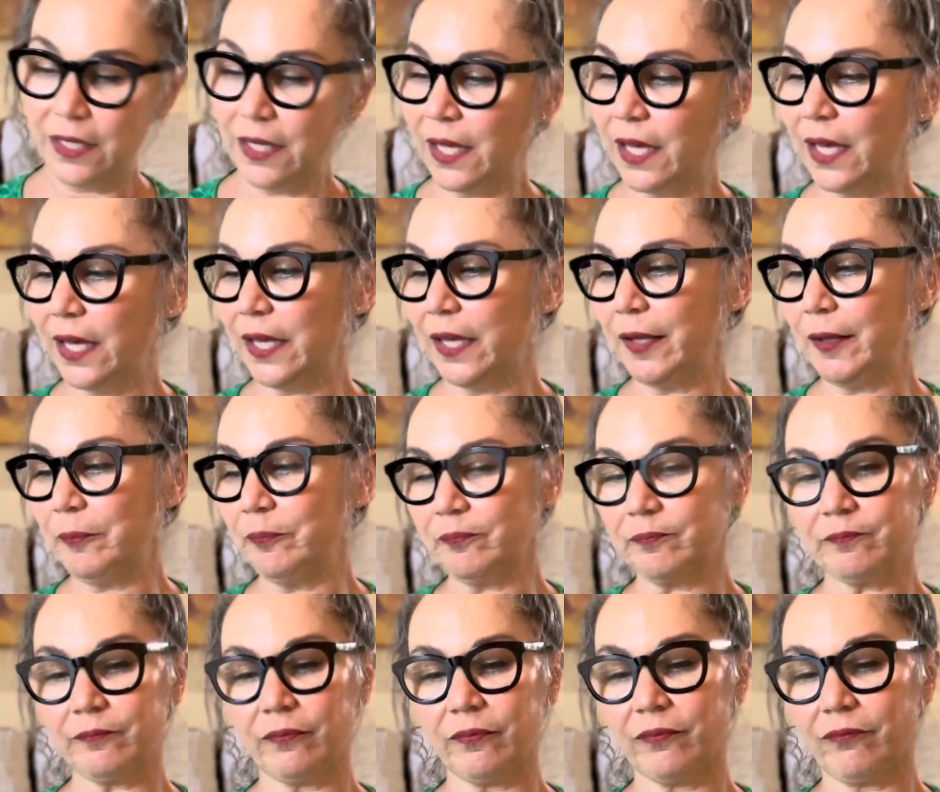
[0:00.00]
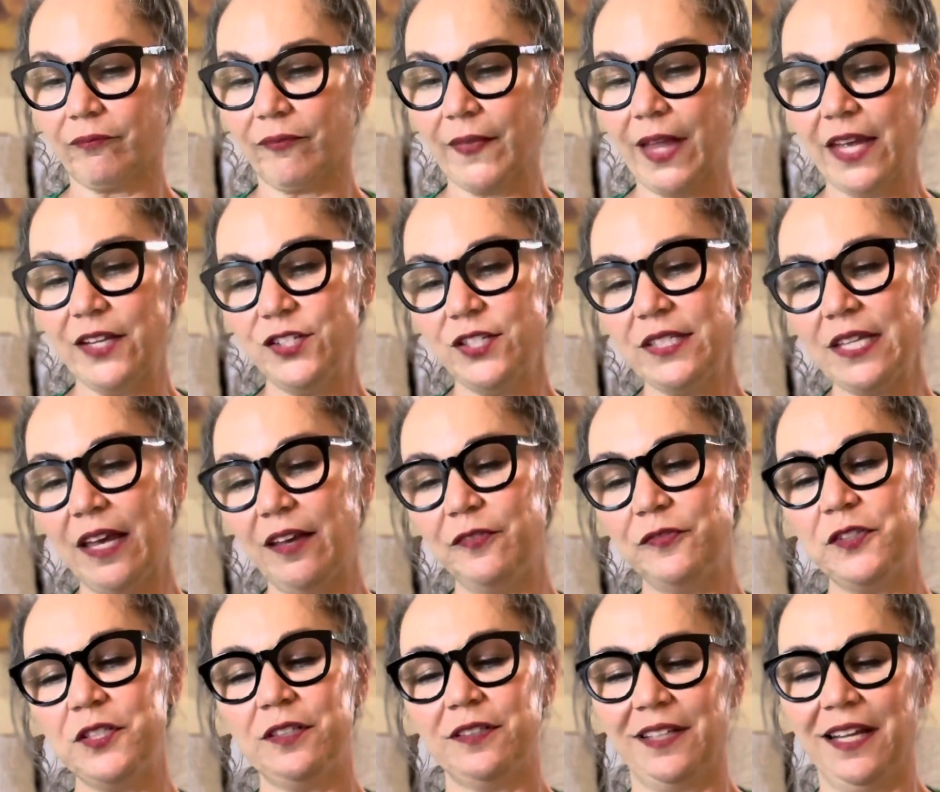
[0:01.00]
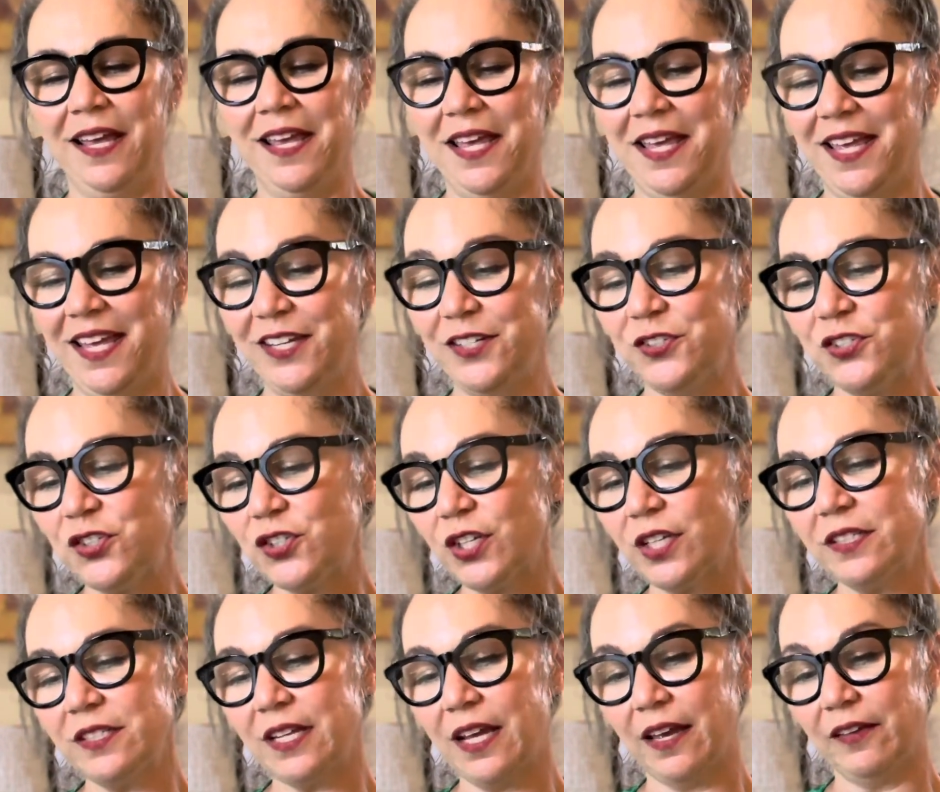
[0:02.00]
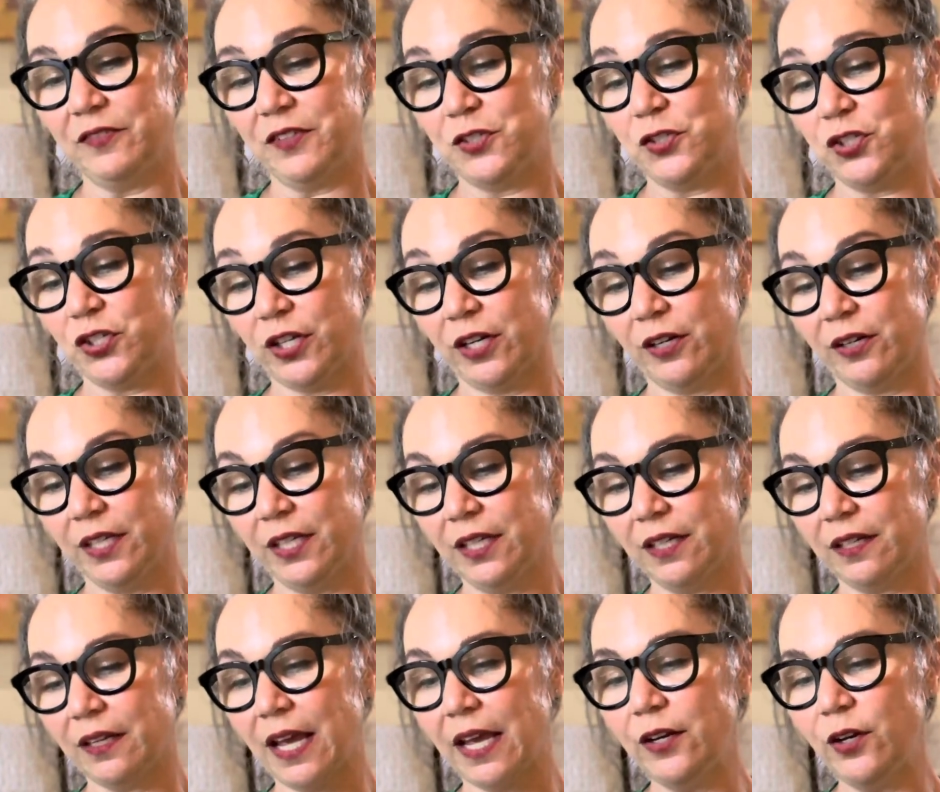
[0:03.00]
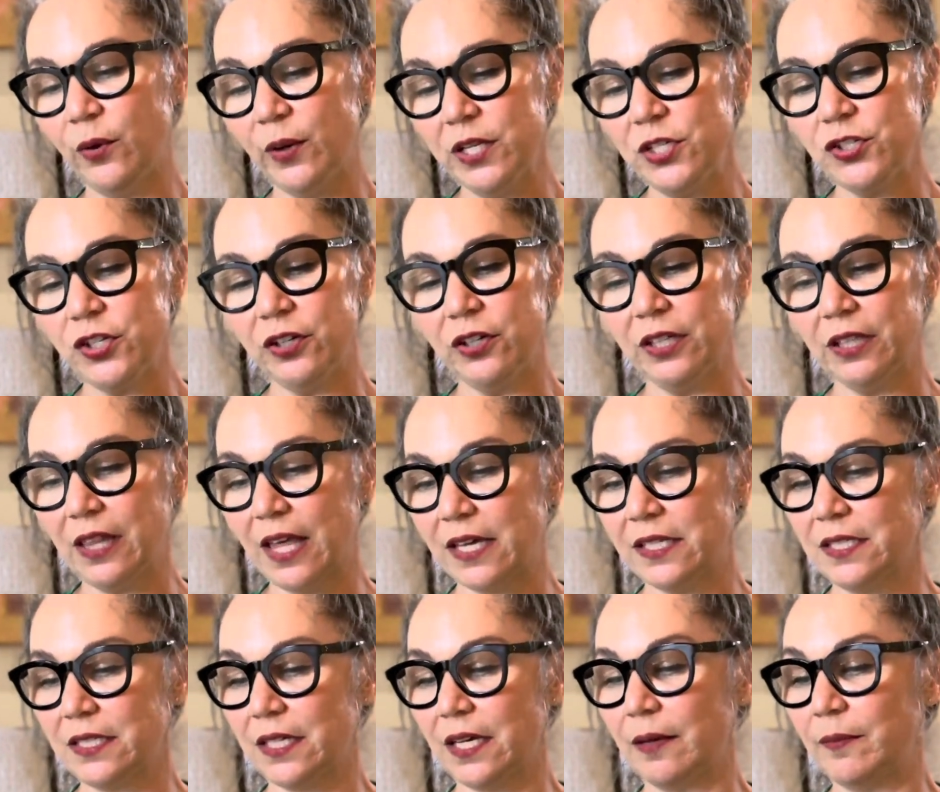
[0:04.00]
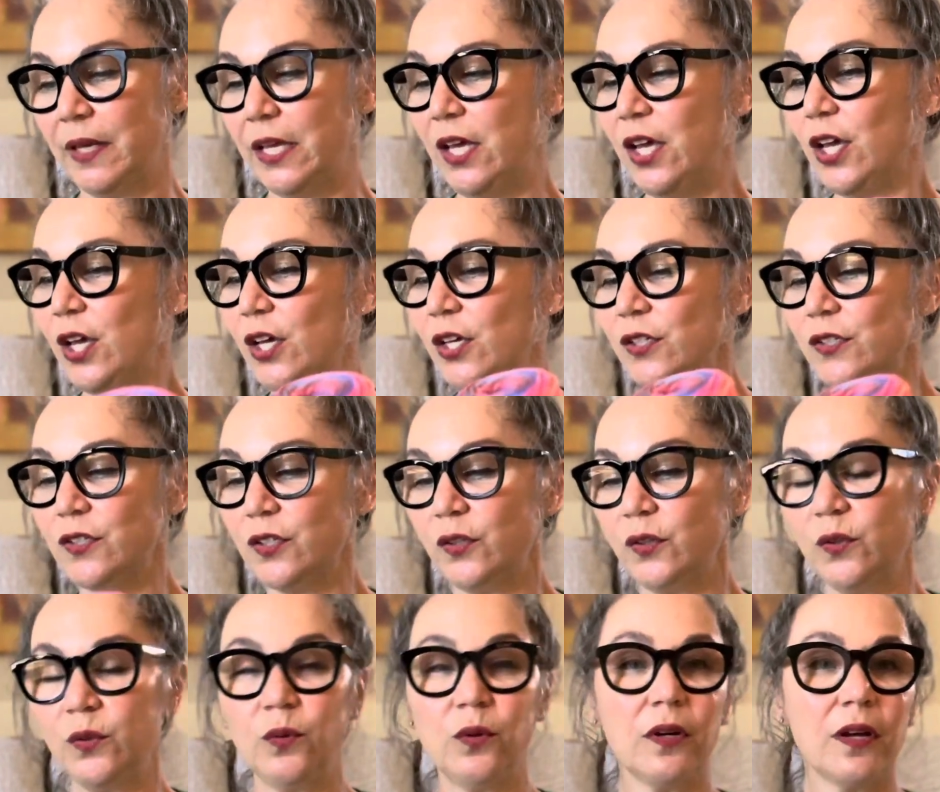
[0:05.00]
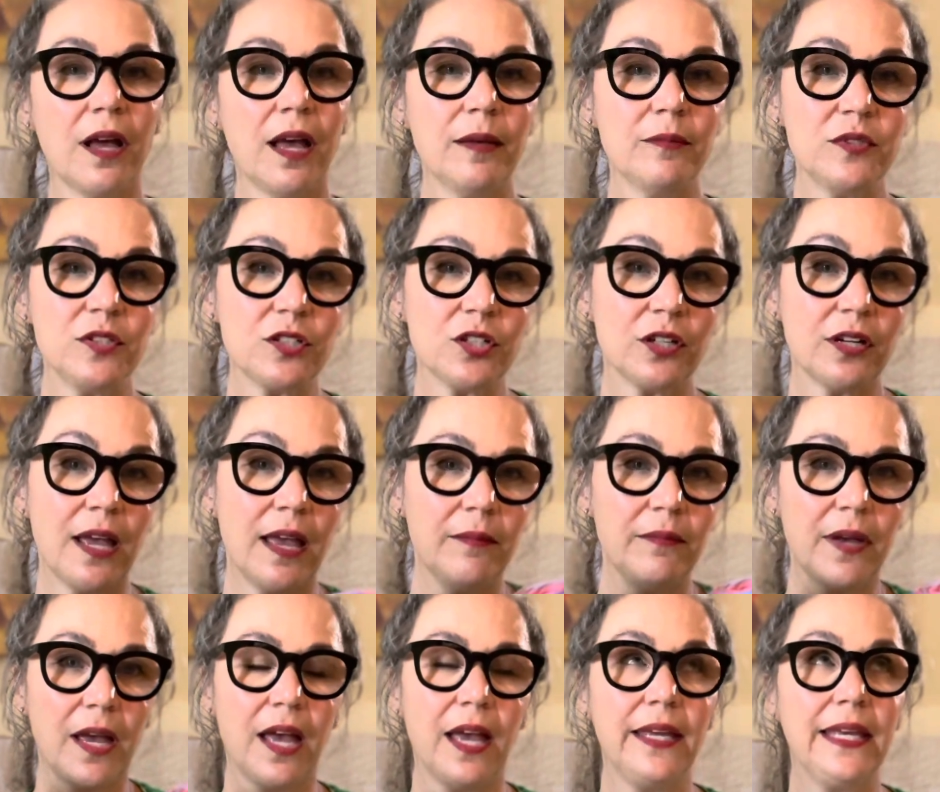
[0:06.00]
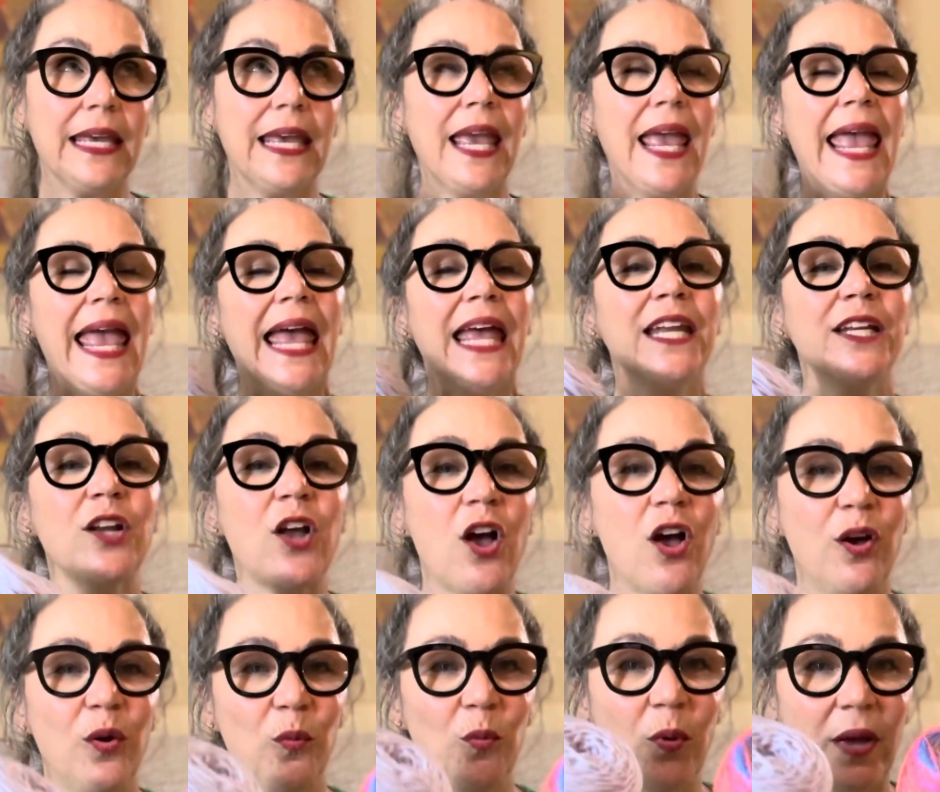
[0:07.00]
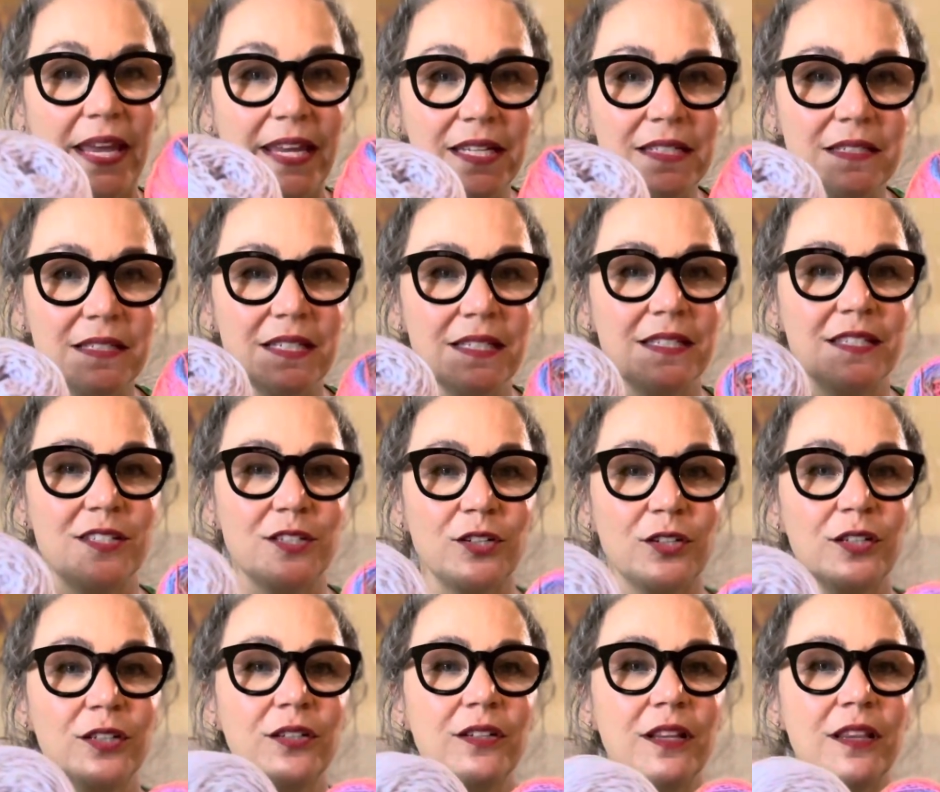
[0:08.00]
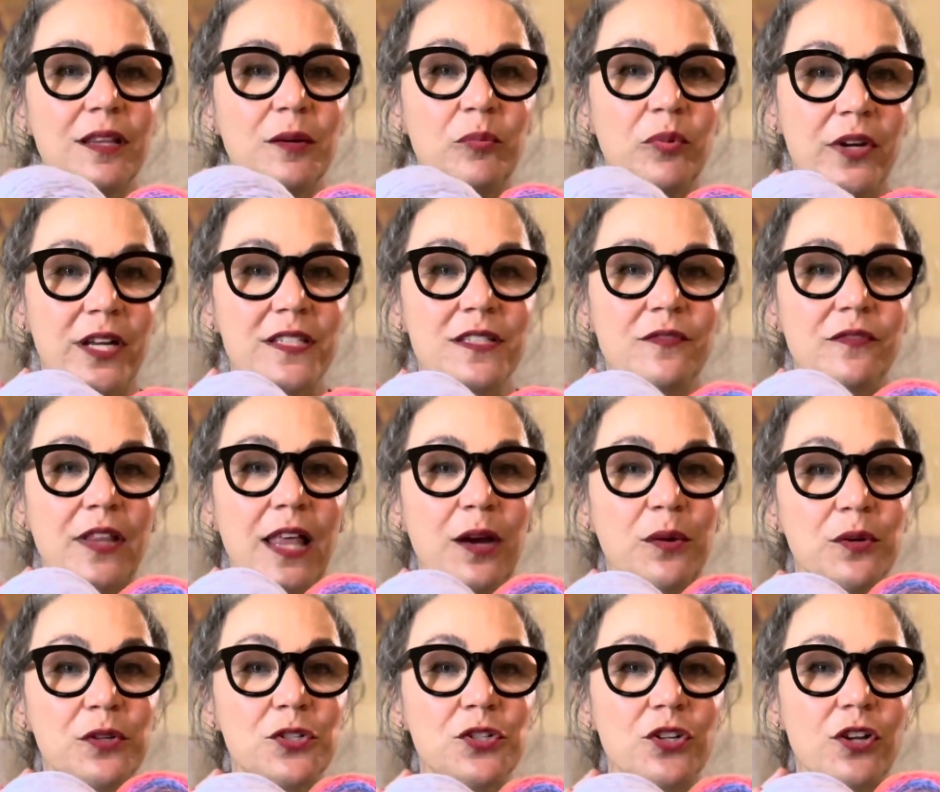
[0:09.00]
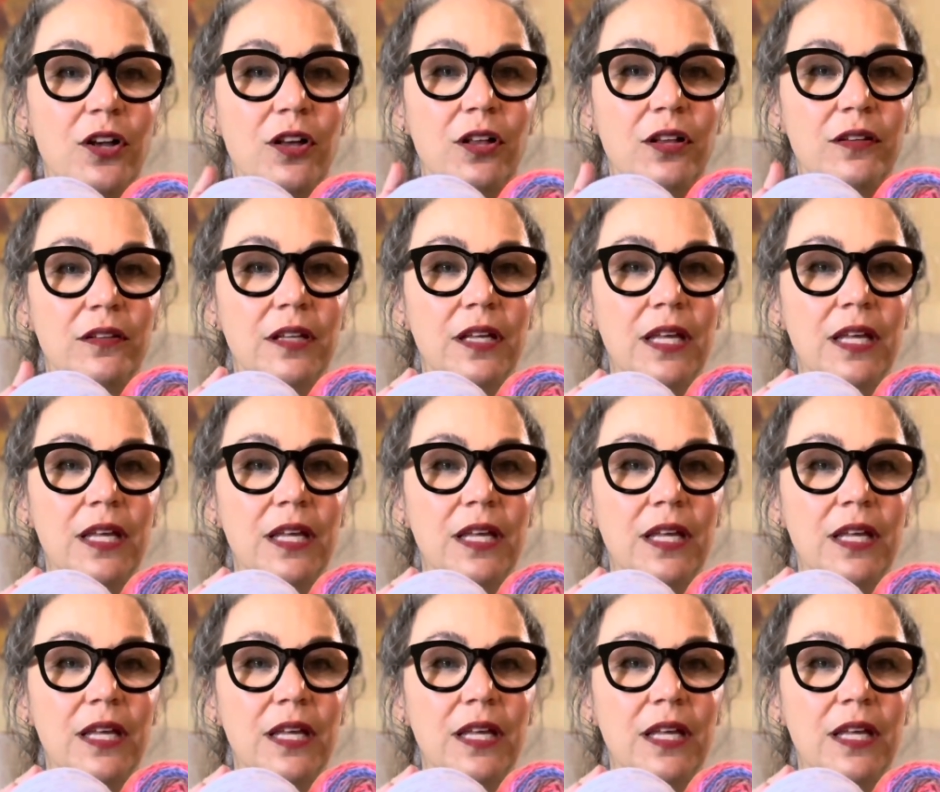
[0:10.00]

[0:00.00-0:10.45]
I just have to share it. I know I shared it last time. So I cannot wait to start the pressed flower shawl.